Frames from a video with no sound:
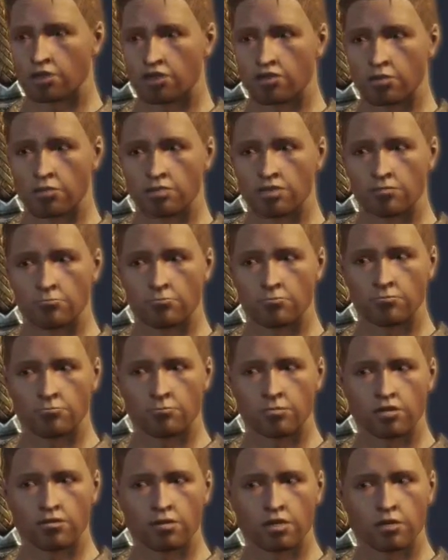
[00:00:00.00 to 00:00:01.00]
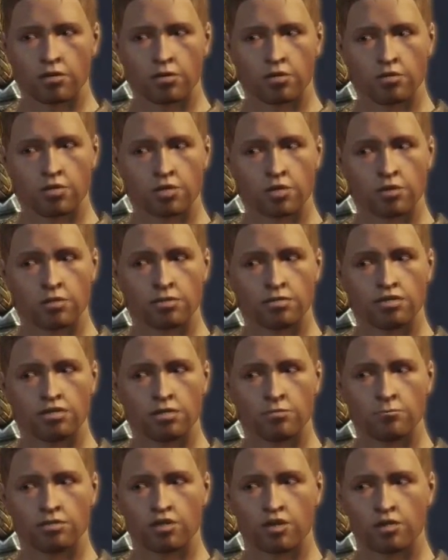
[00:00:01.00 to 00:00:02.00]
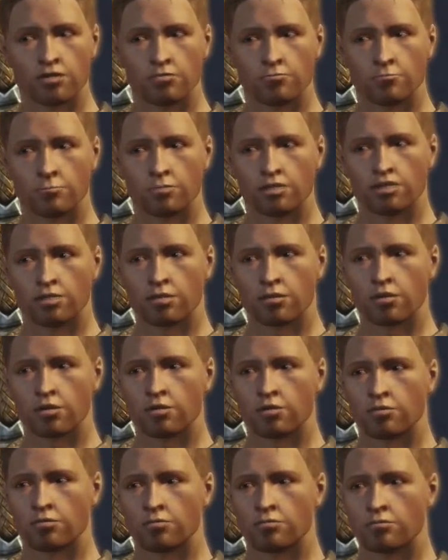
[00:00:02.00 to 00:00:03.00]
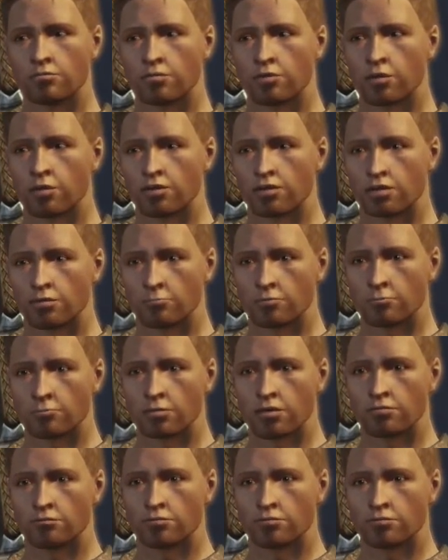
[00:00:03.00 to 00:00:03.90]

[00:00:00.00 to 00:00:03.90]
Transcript: junior member of the Order, I'll be accompanying you when you prepare